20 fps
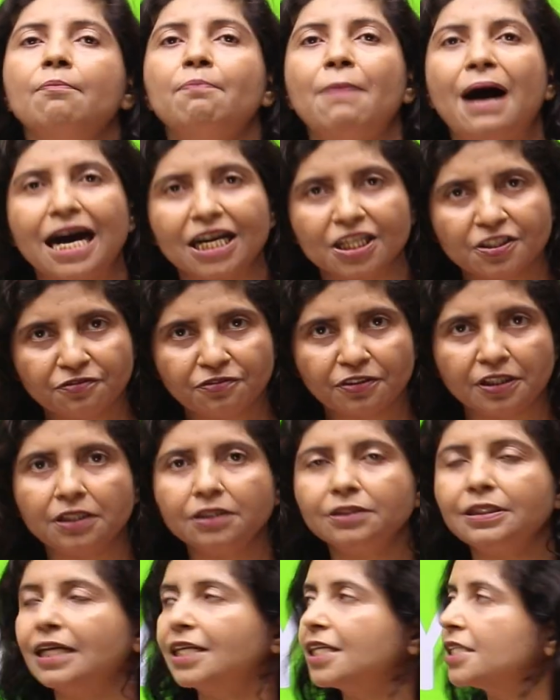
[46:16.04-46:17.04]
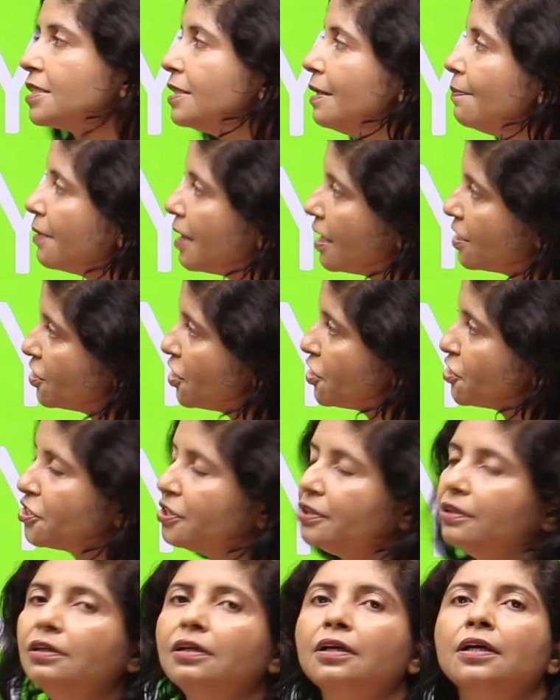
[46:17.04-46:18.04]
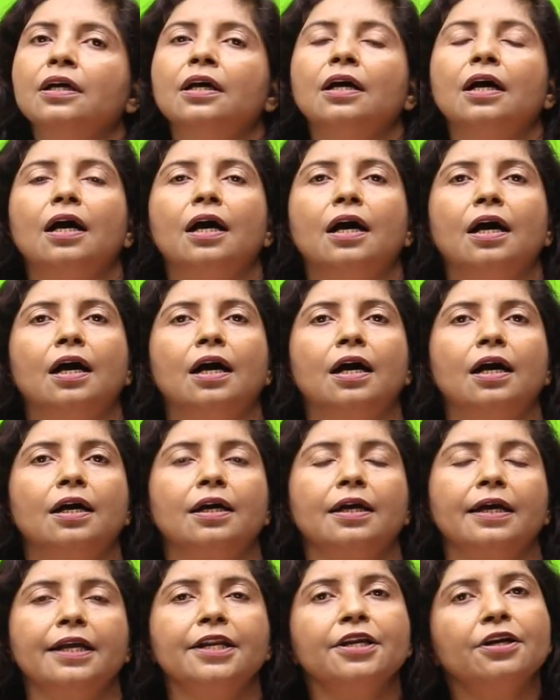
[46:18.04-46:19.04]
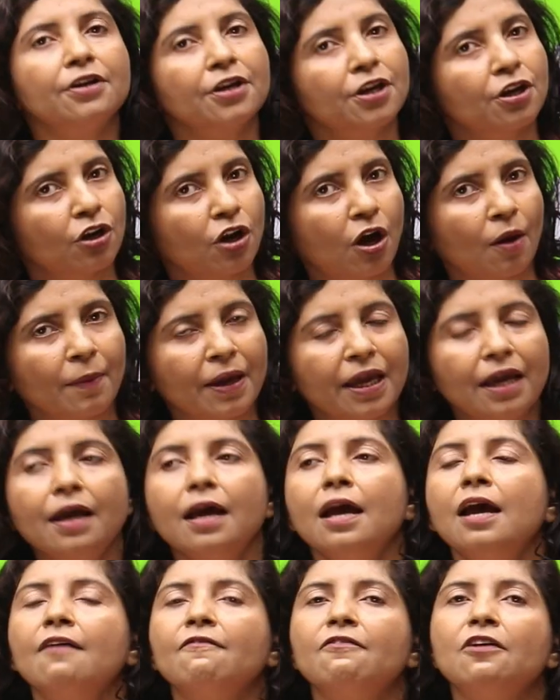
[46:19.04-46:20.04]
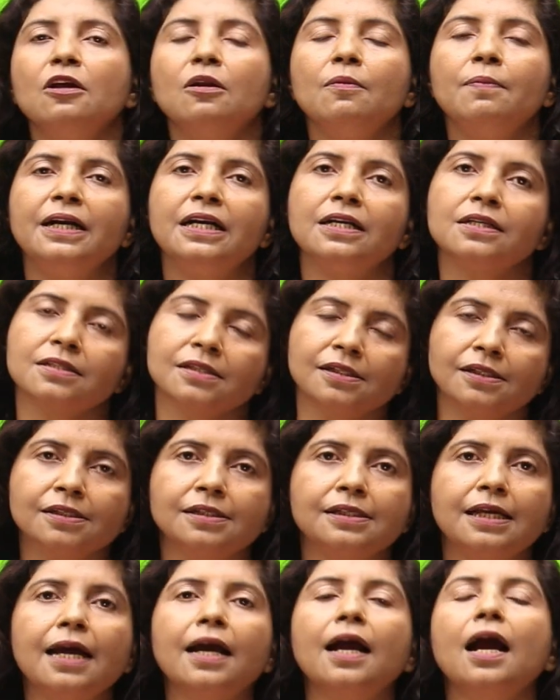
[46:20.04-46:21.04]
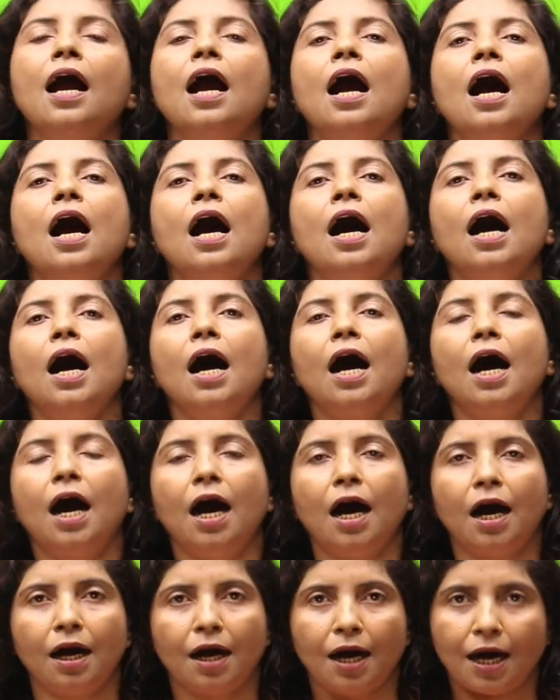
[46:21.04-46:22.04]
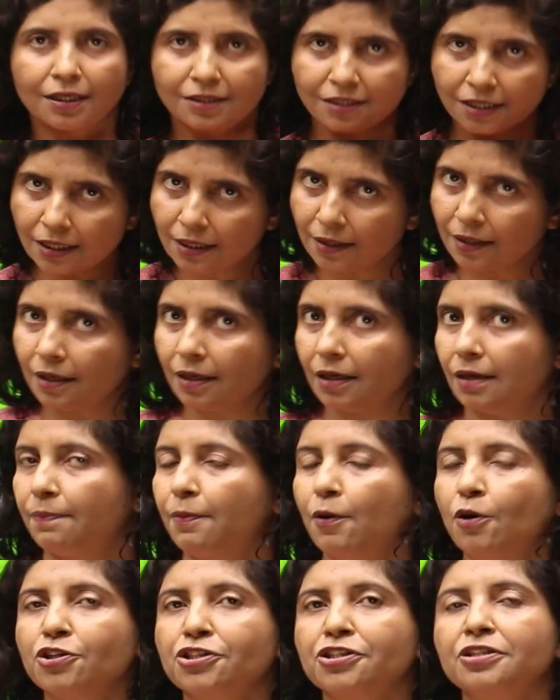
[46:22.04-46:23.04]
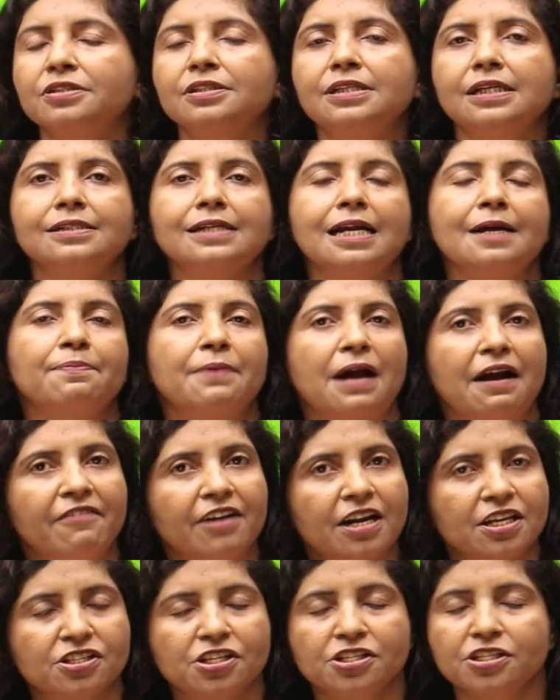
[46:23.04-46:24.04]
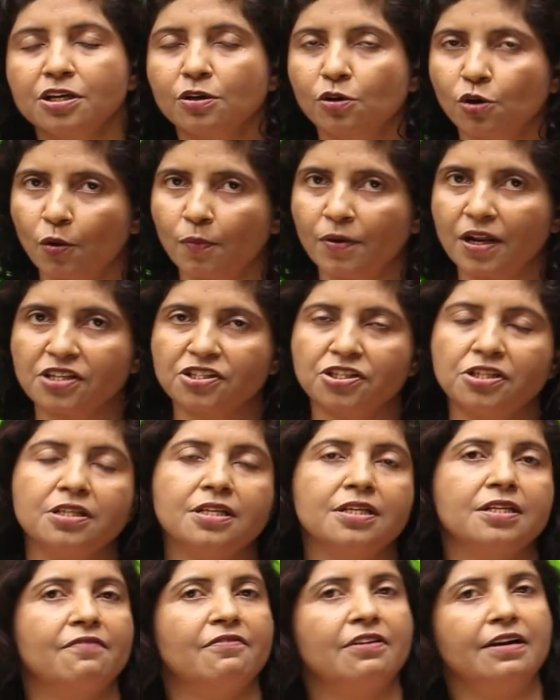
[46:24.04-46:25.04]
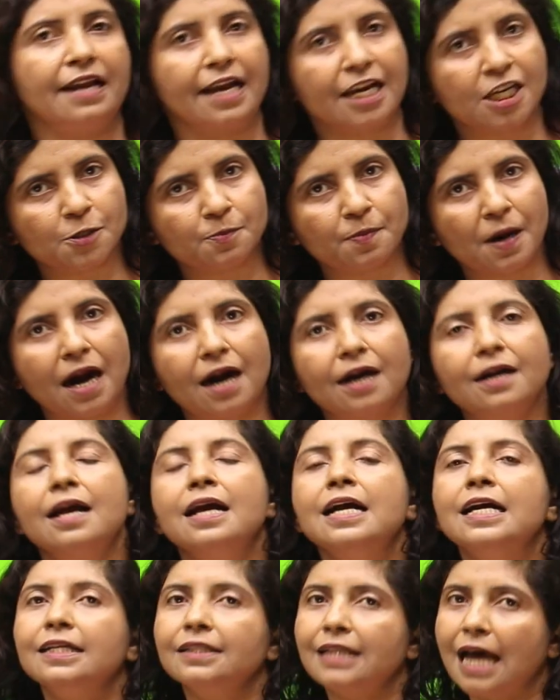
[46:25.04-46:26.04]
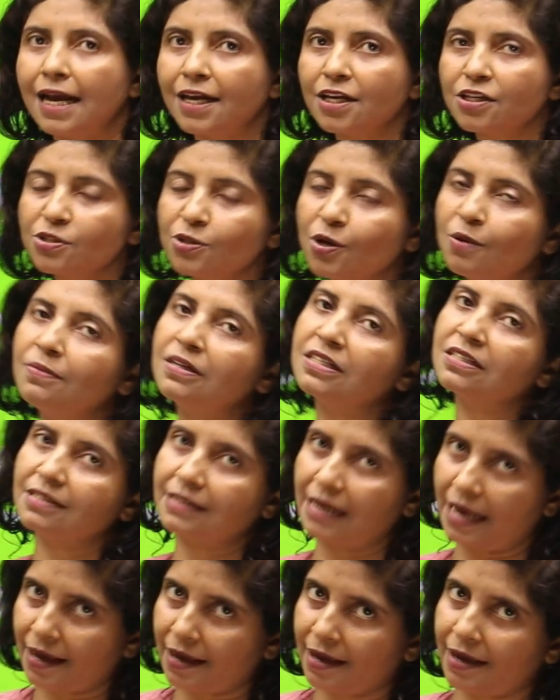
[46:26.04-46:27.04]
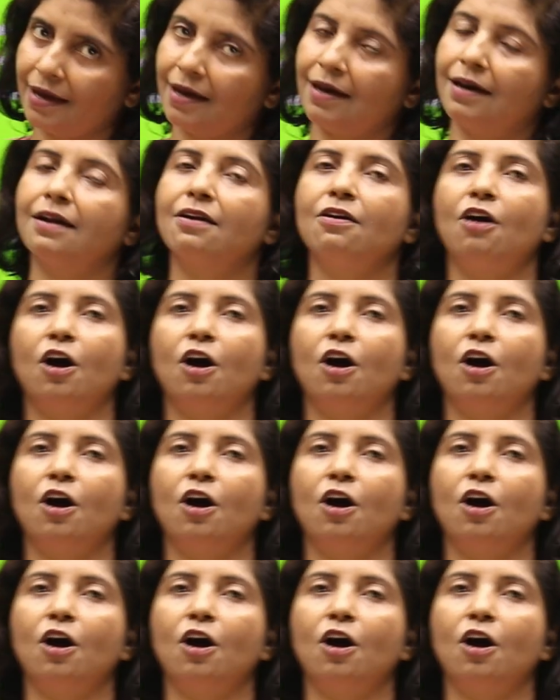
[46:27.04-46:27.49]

part 1, that is liberalization in your economy. We will be discussing other portions just like privatization and globalization in our next part. Thank you so much. Take care.